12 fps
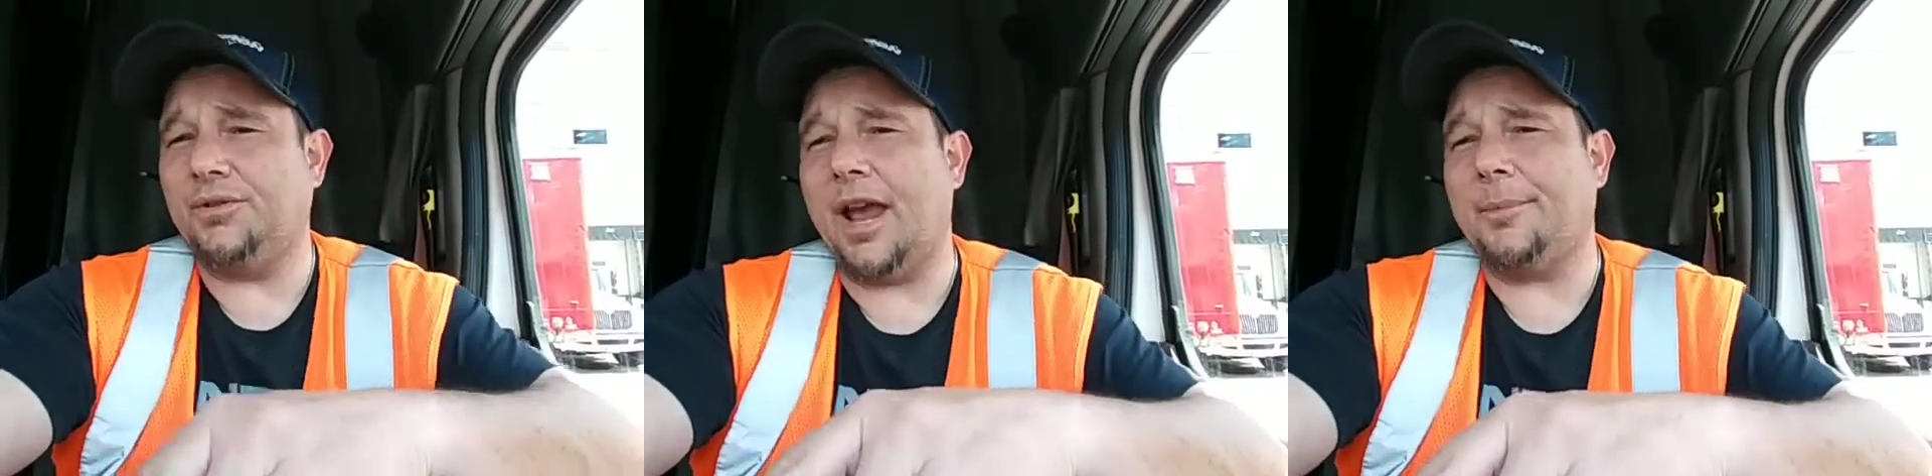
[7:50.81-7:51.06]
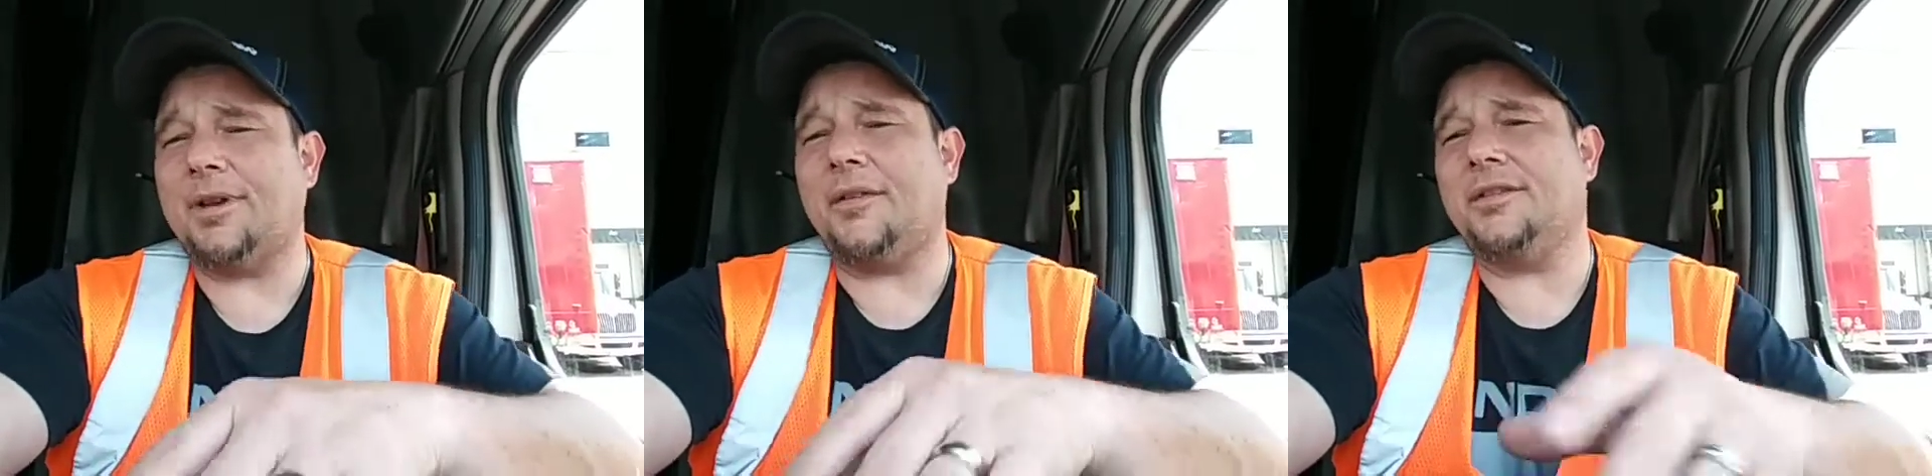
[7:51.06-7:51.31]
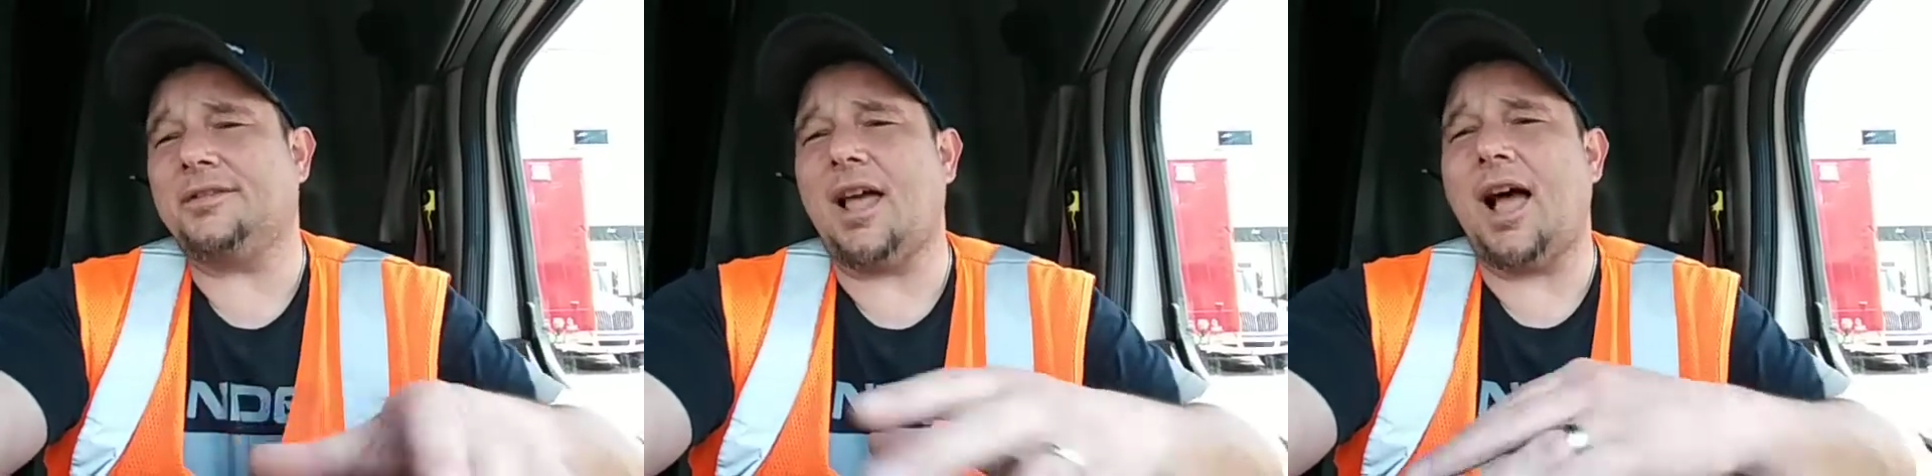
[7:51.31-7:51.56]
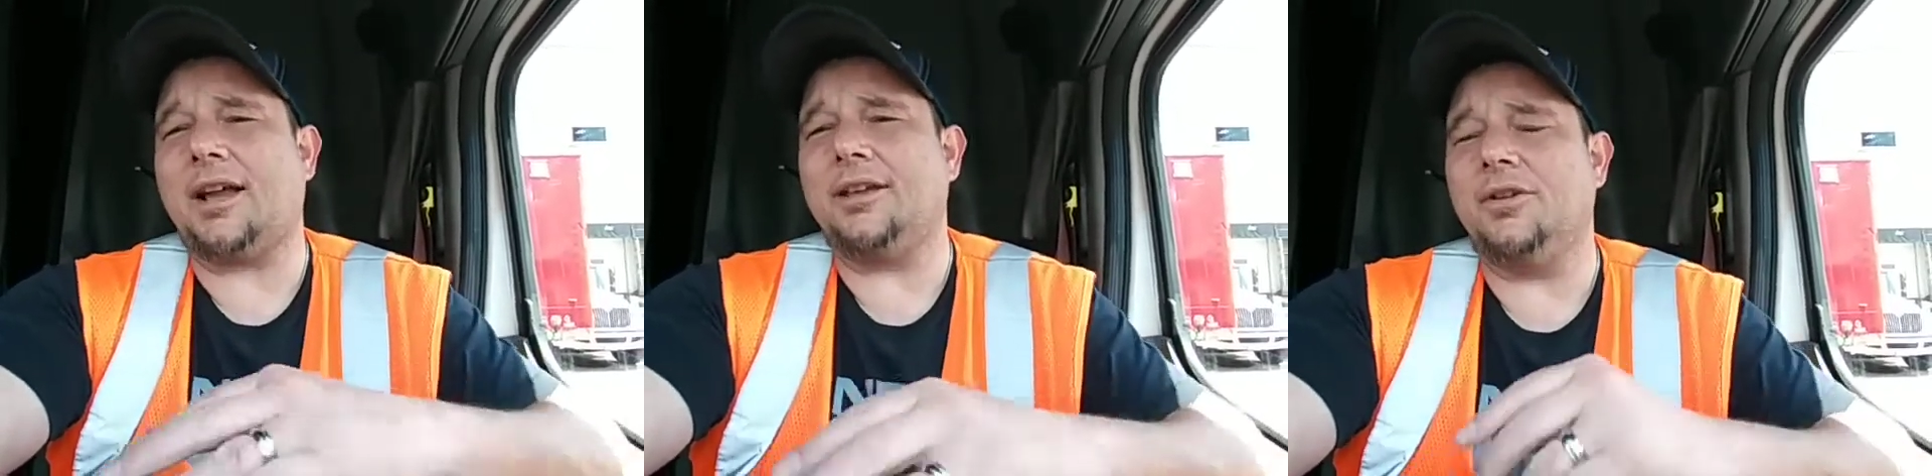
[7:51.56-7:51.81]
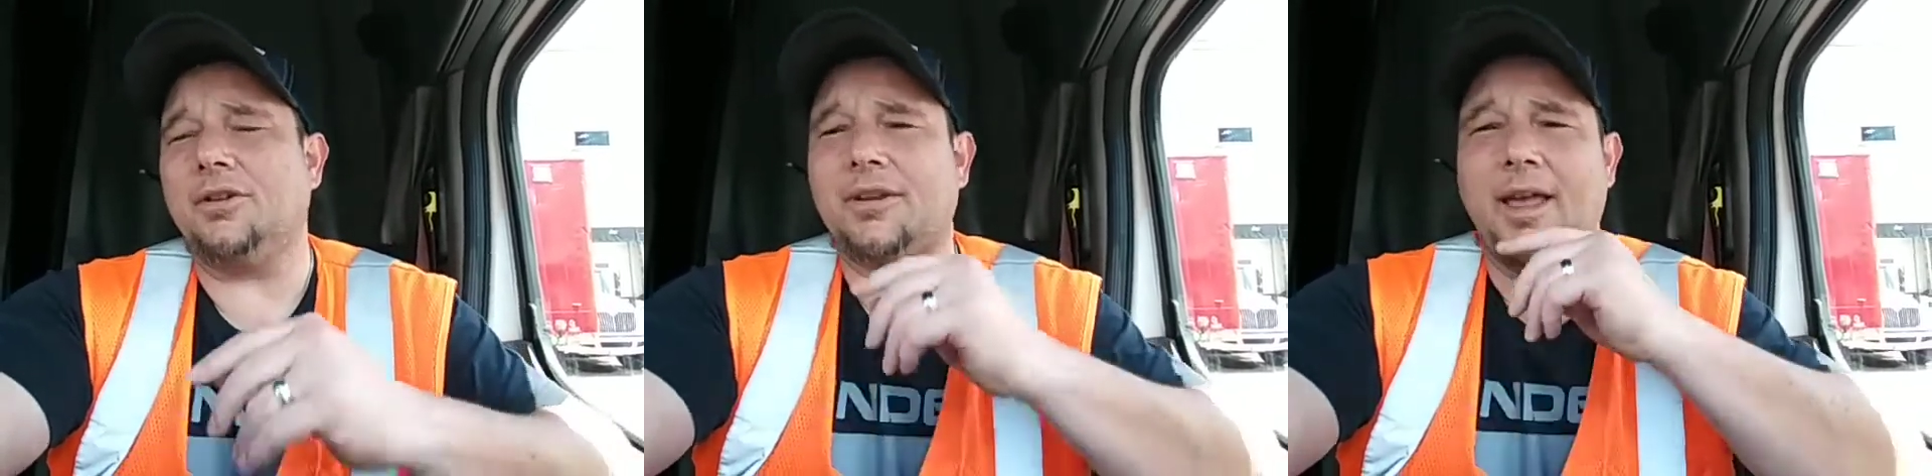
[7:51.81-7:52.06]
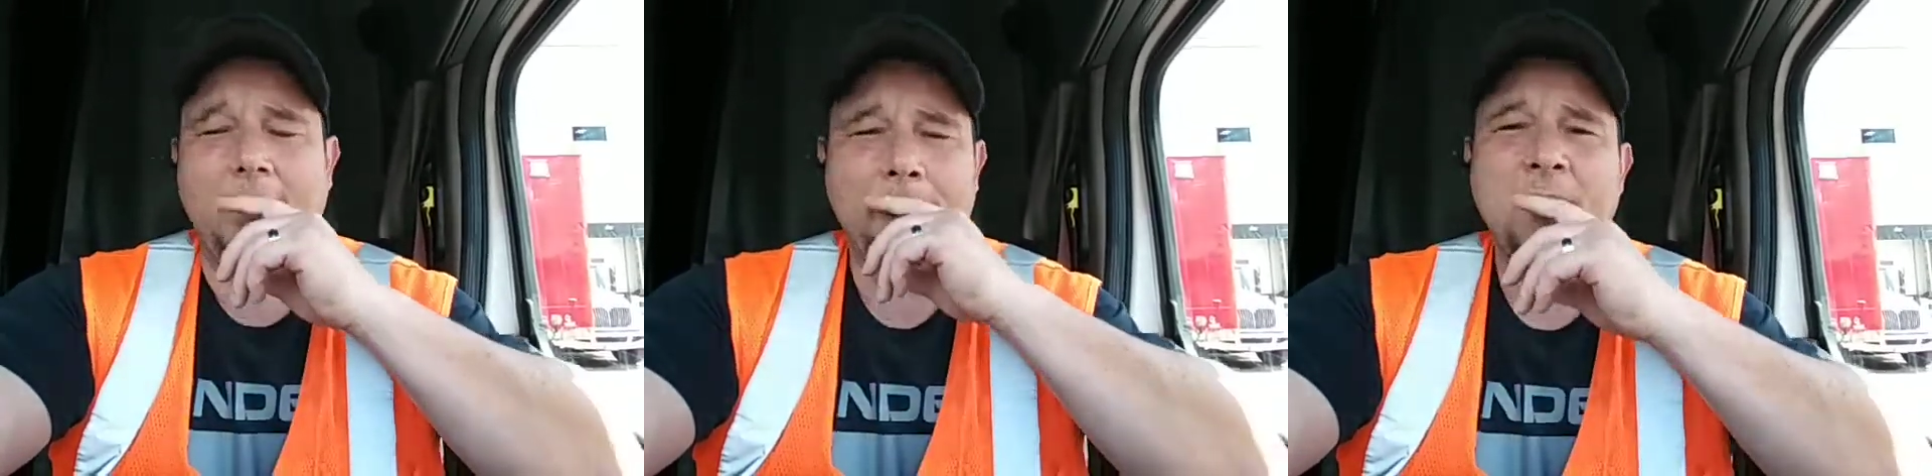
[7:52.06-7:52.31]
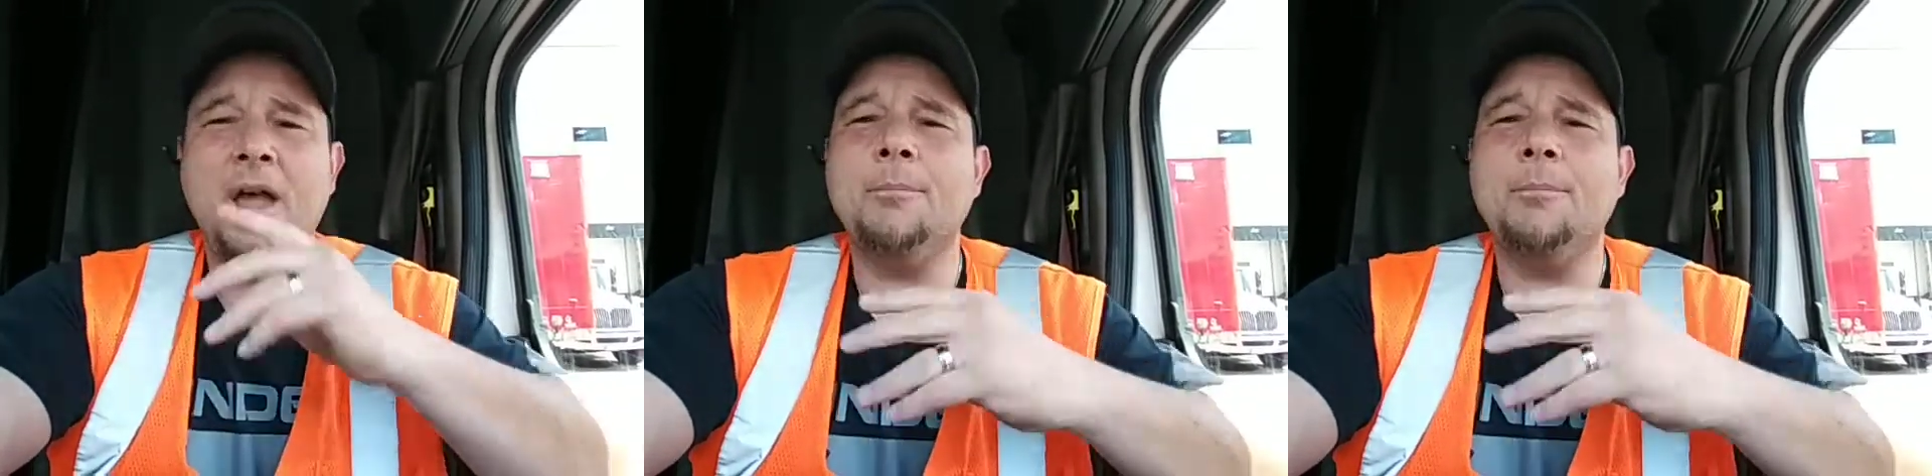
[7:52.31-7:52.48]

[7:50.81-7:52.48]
tapped on the stock and looked at it,